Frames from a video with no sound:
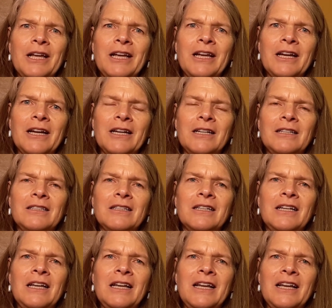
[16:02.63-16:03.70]
and
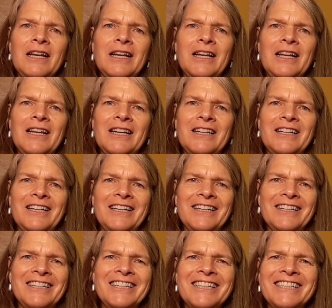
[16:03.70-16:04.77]
it
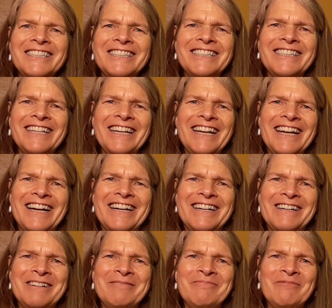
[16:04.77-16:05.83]
is
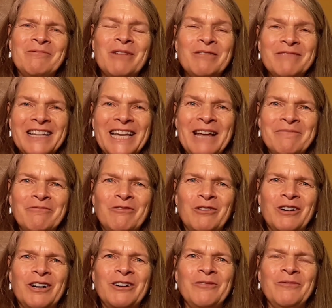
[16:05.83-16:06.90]
what we came
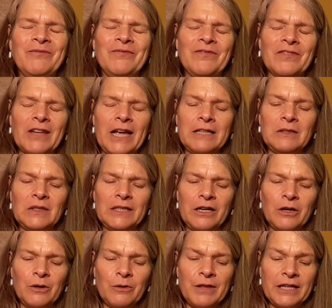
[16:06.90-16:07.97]
for. And
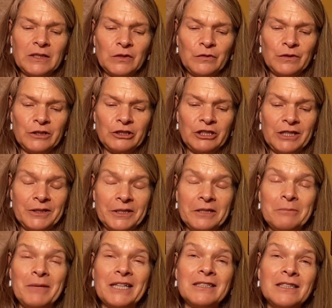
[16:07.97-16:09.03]
so thanks for sharing
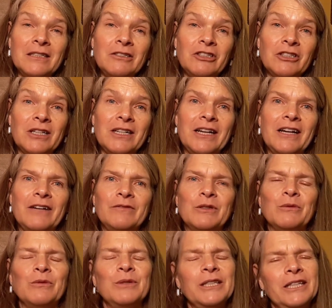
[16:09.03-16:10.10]
the message, and have a
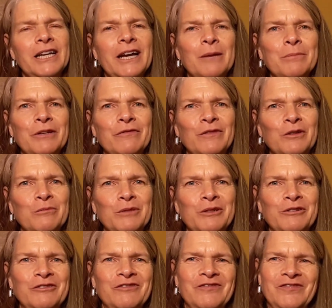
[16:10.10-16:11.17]
really happy full moon.
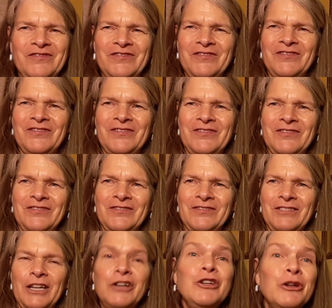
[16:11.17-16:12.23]

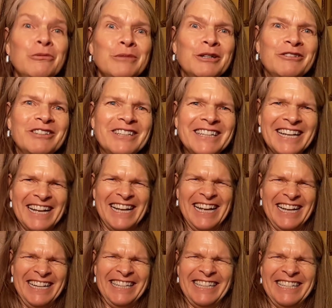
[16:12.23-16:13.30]
New moon.
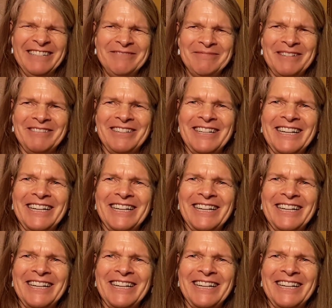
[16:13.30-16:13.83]
New moon.